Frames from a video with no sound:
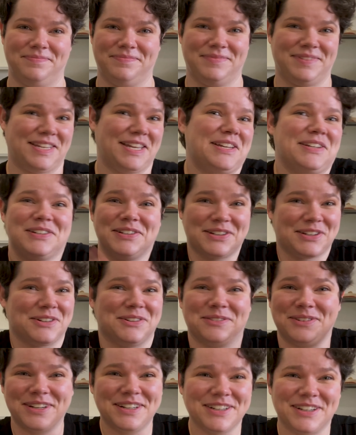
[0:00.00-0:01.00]
get your
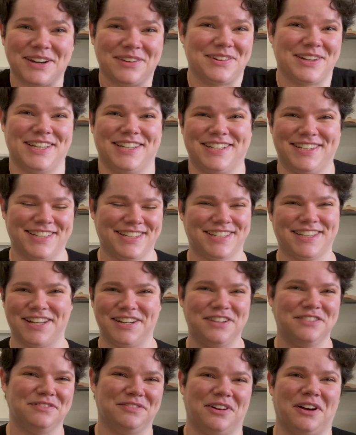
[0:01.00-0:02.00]
career going and just
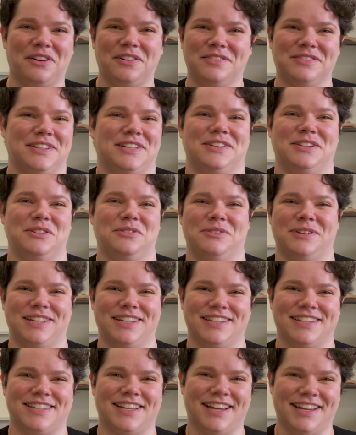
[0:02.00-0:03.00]
get involved in
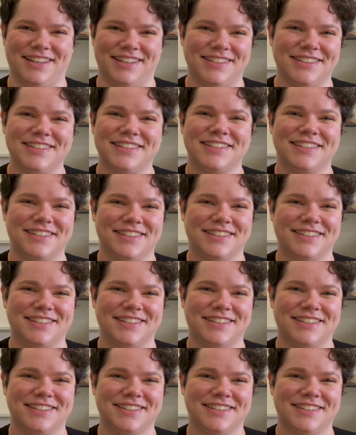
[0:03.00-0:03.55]
doing science.